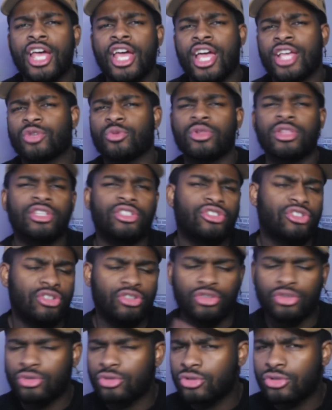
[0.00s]
as well as
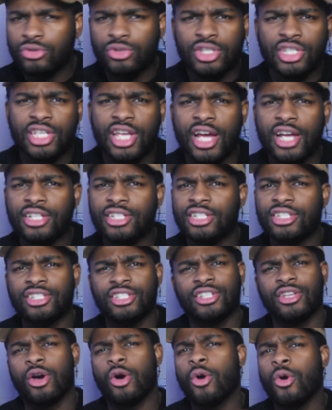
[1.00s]
Jujutsu discussions
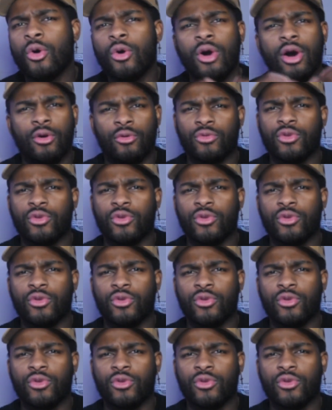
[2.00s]
and a whole